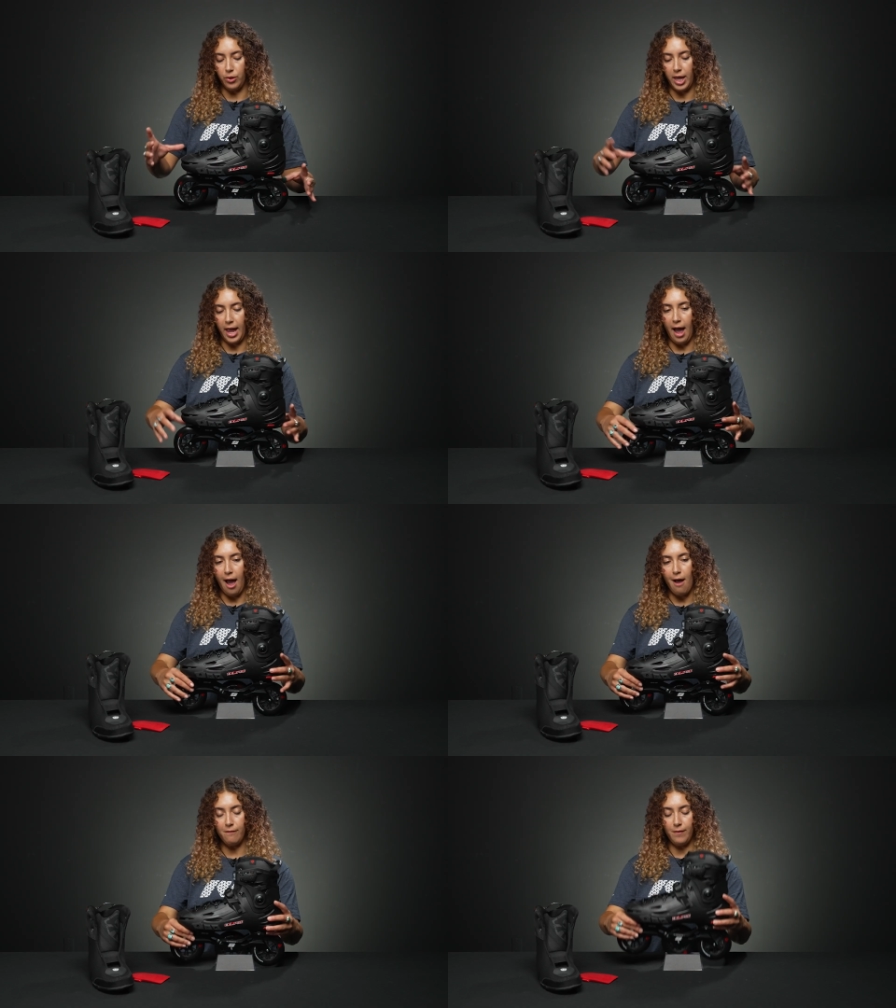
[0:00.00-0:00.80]
They
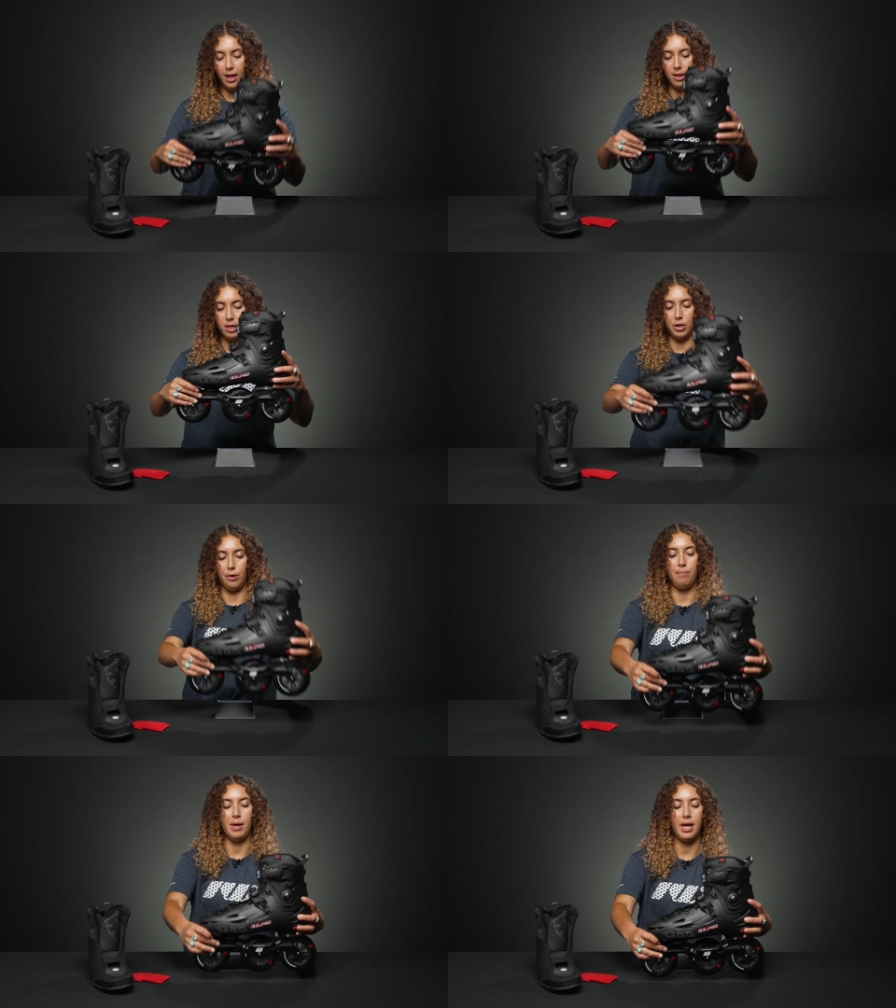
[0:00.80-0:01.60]
have a
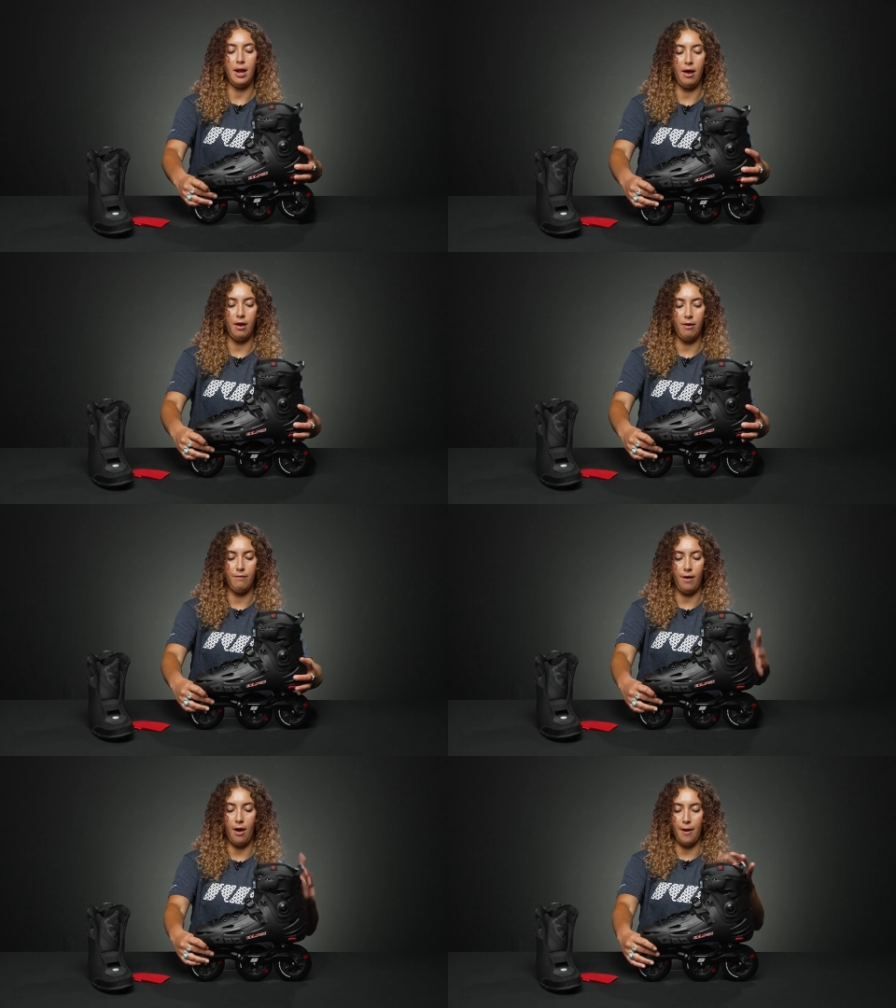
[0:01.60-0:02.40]
little bit of
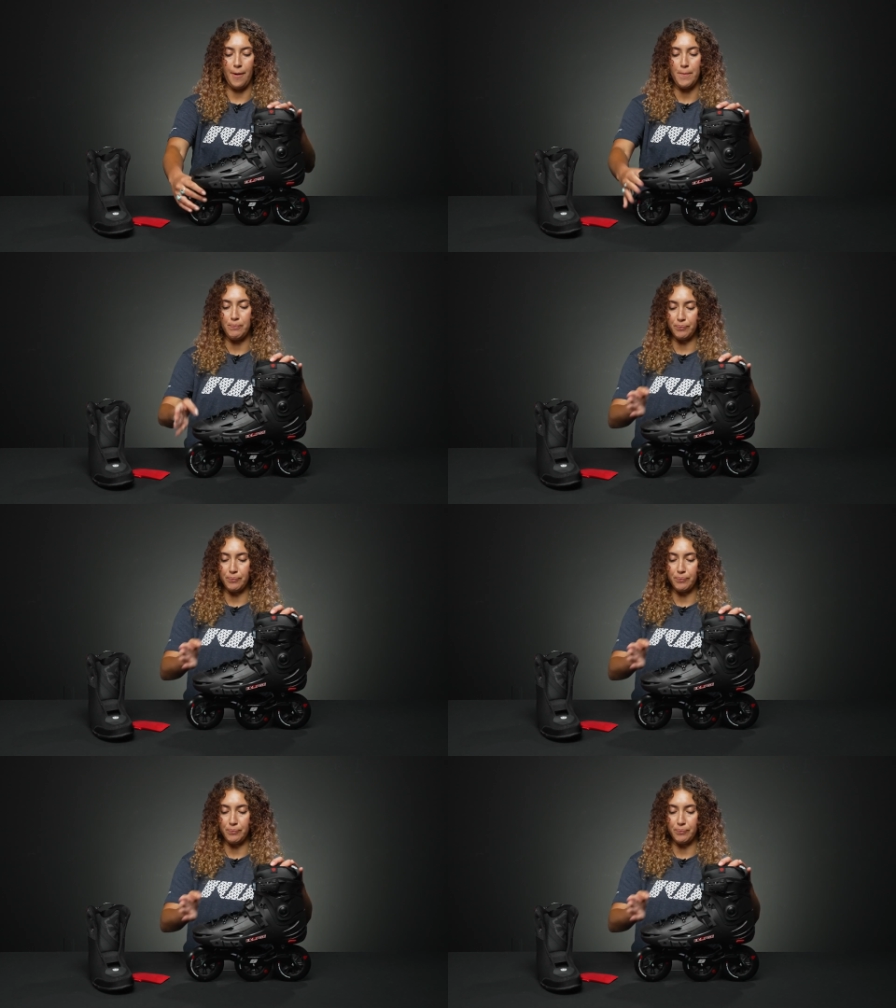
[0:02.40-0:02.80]
um,